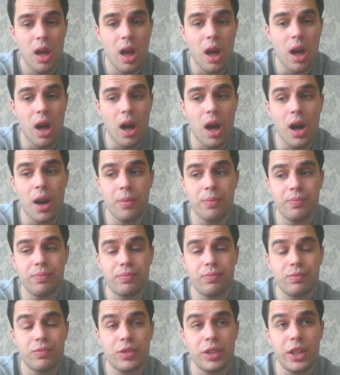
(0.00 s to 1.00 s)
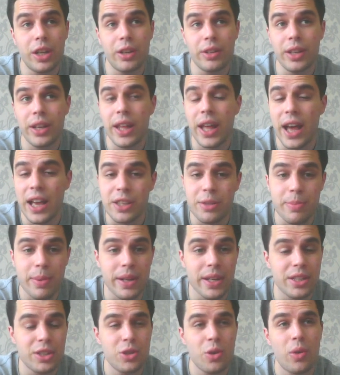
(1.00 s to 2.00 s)
you know, than it has
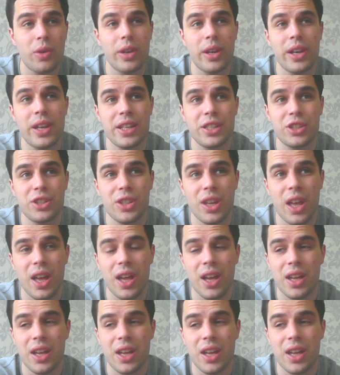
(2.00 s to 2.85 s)
been. It's not that it's